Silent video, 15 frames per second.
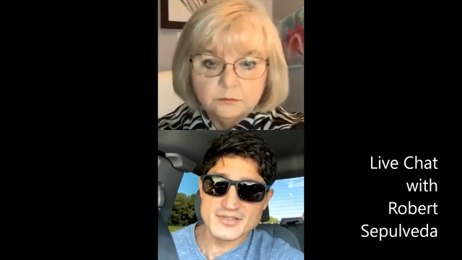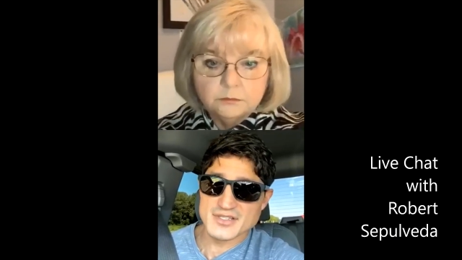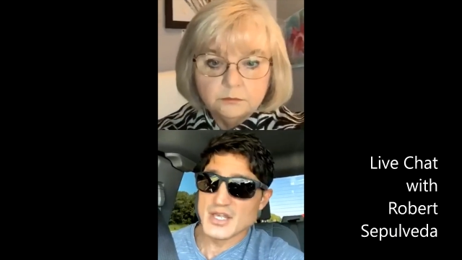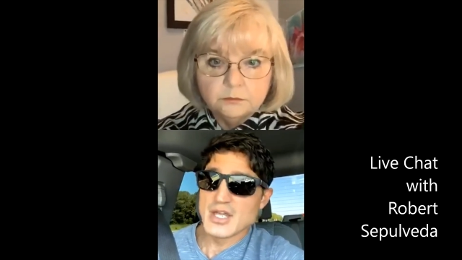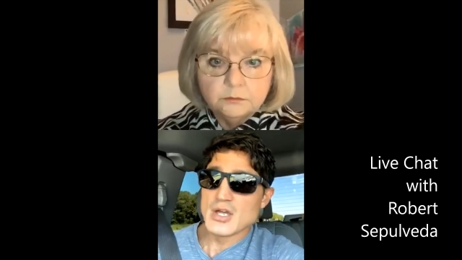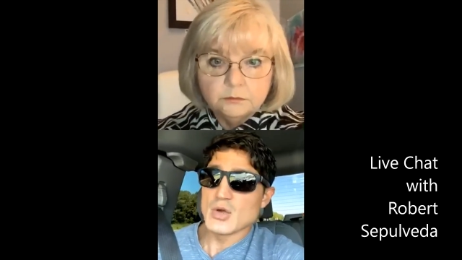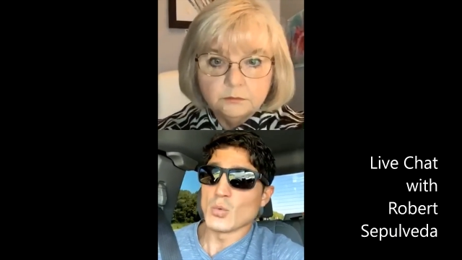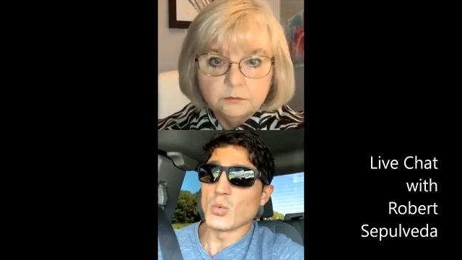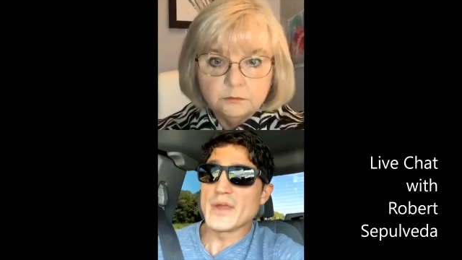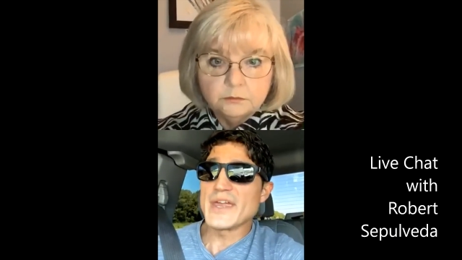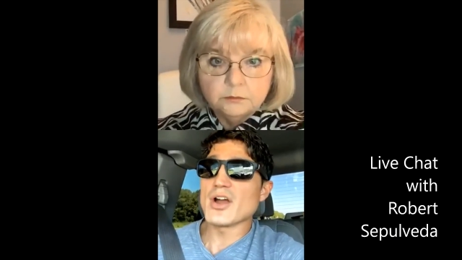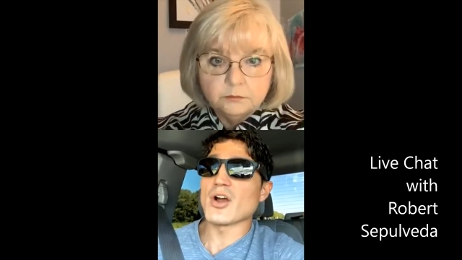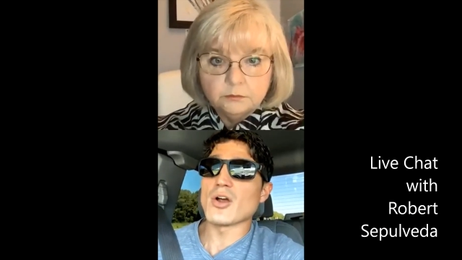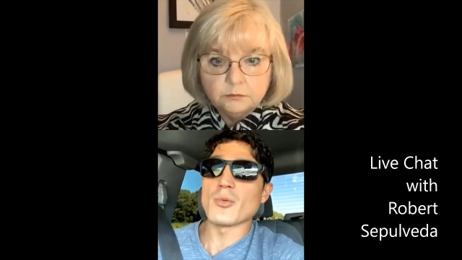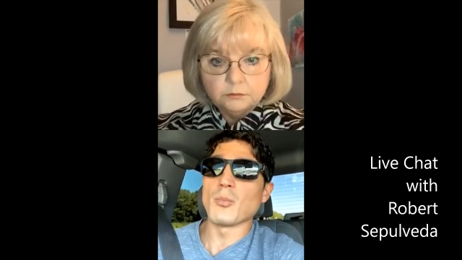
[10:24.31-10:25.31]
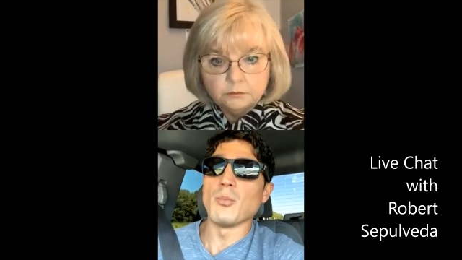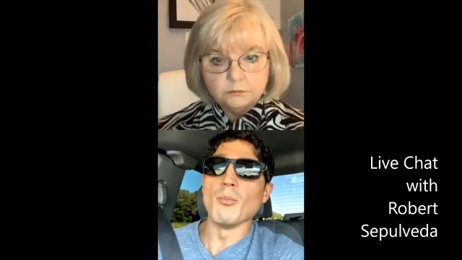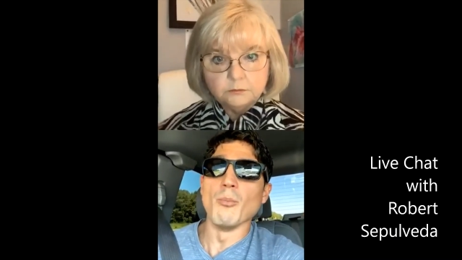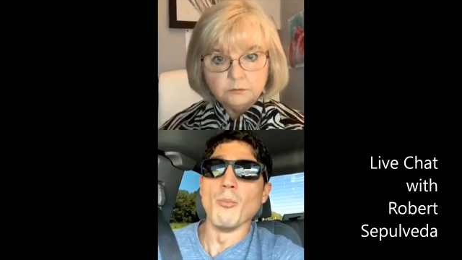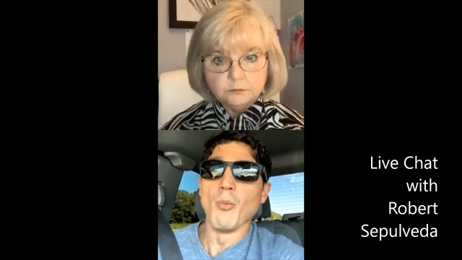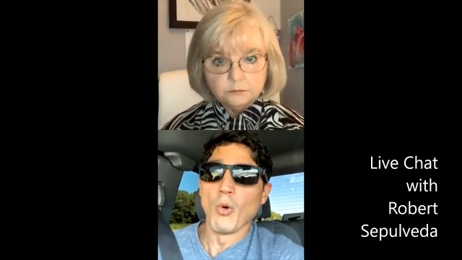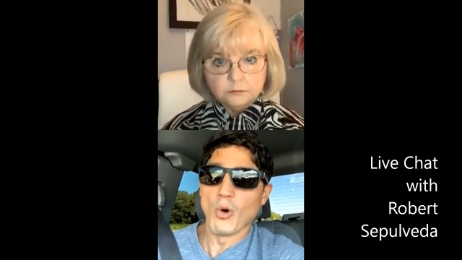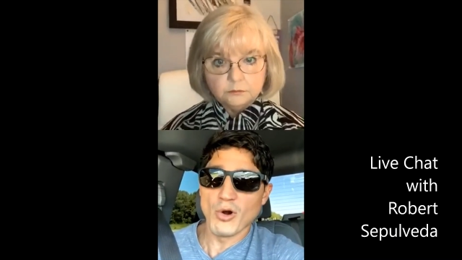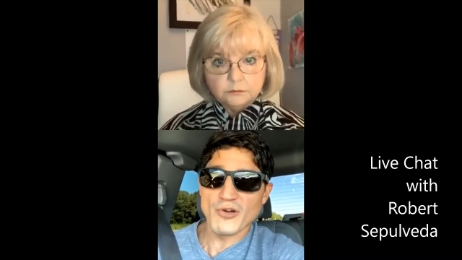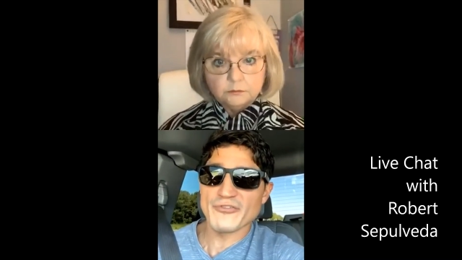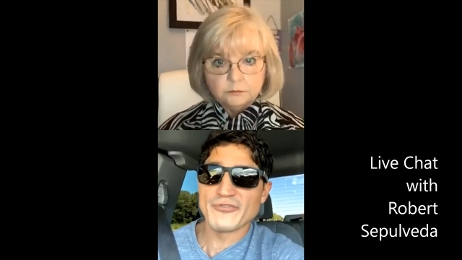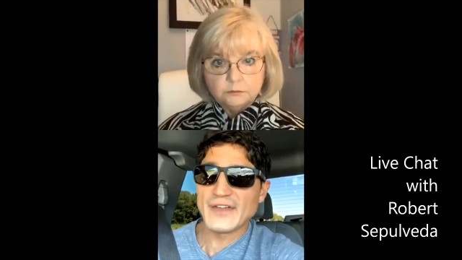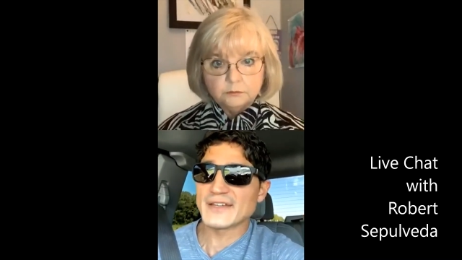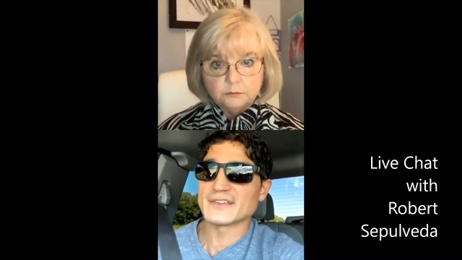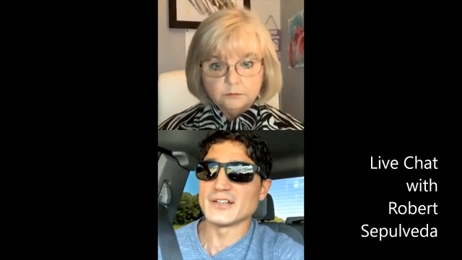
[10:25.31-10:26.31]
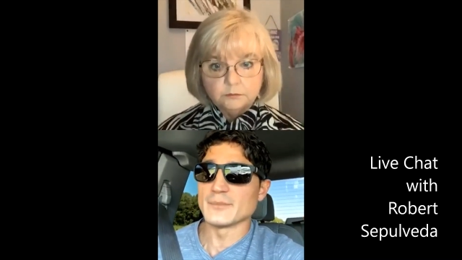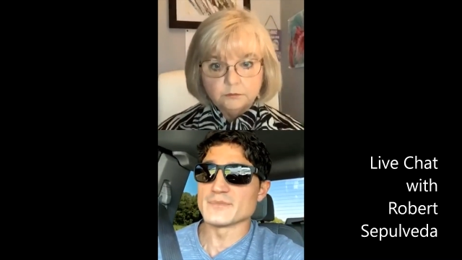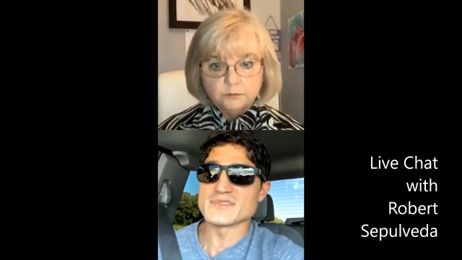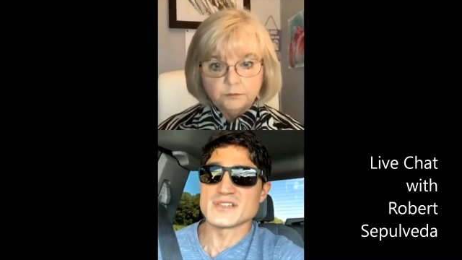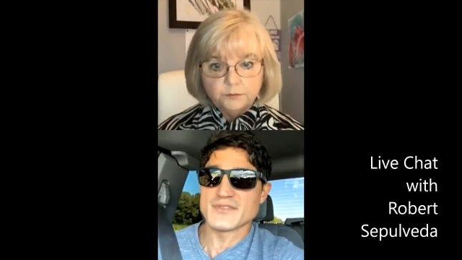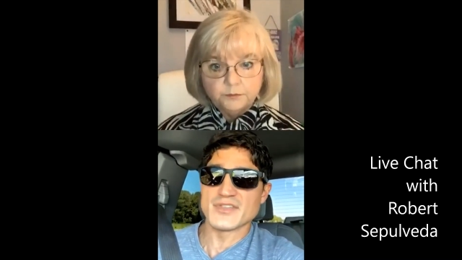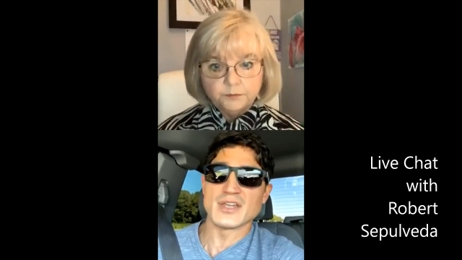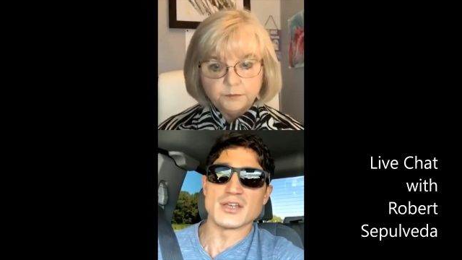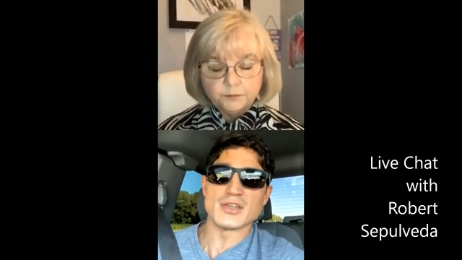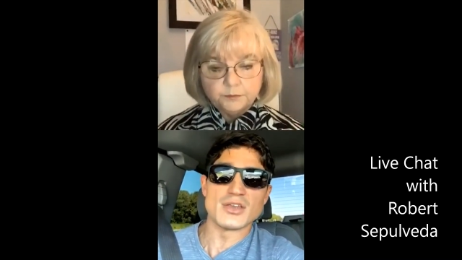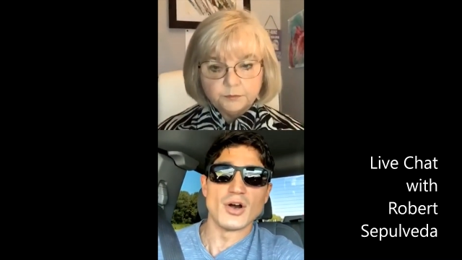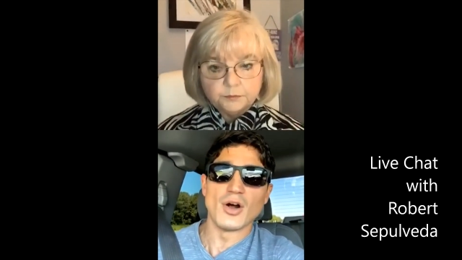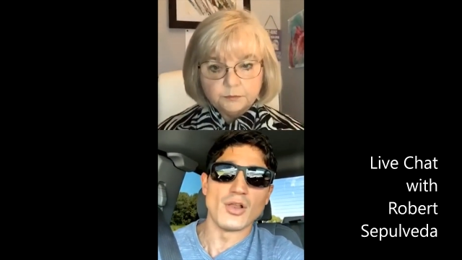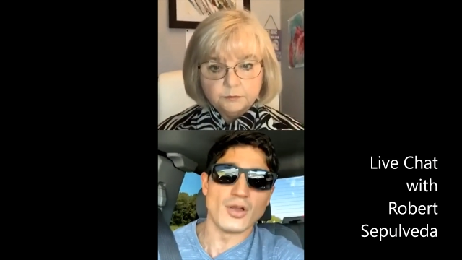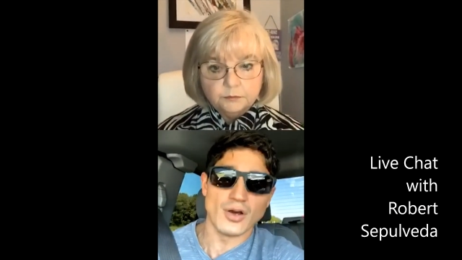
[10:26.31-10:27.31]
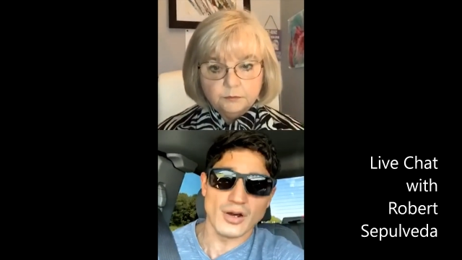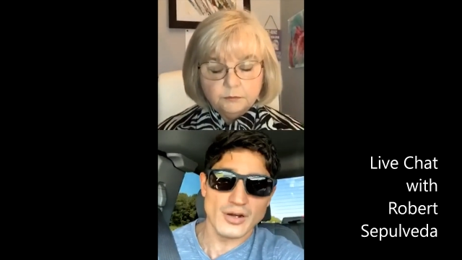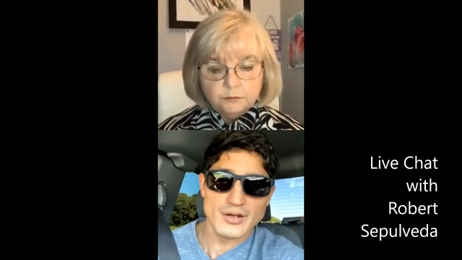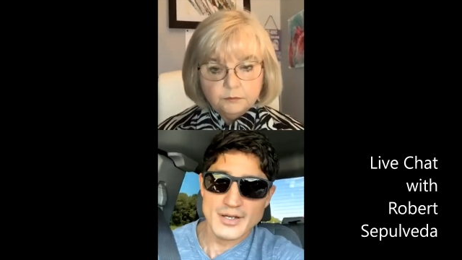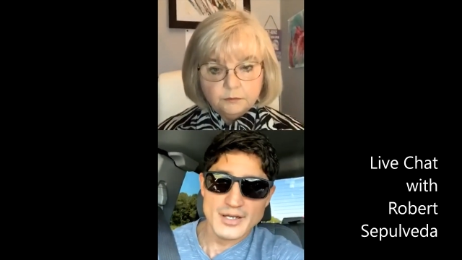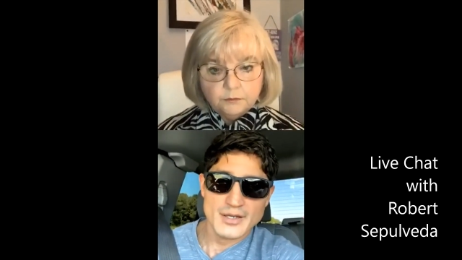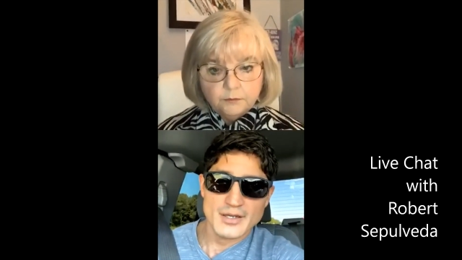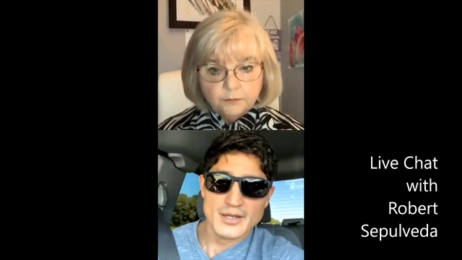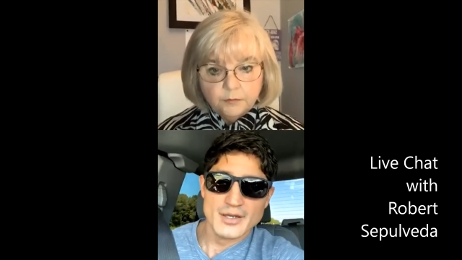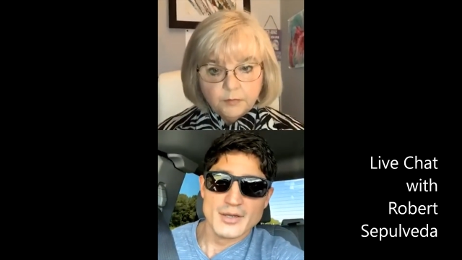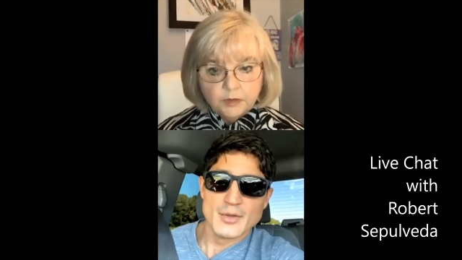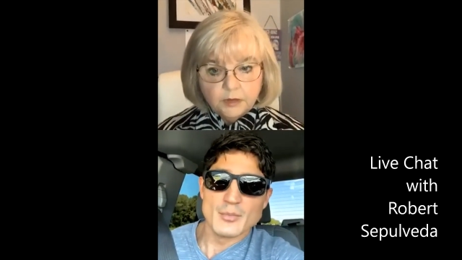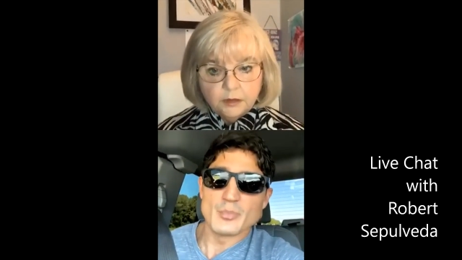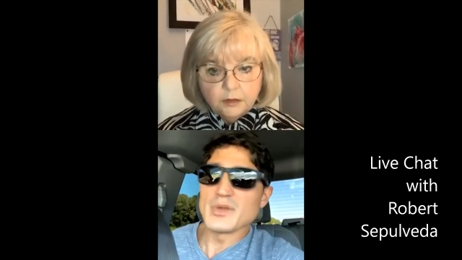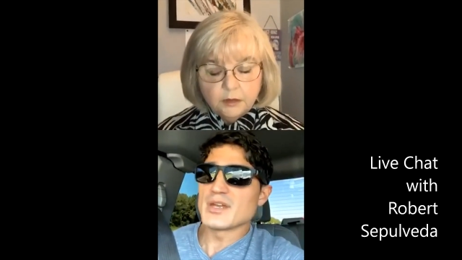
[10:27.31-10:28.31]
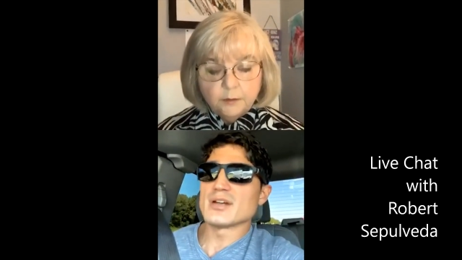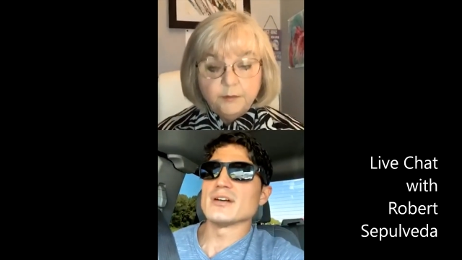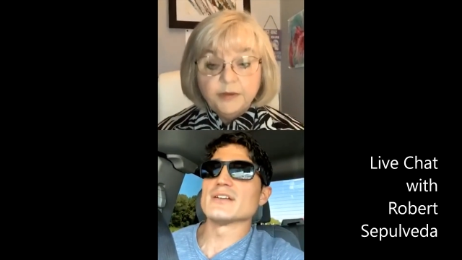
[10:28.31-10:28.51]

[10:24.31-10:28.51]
Speaker 1: we are more victims than y'all are because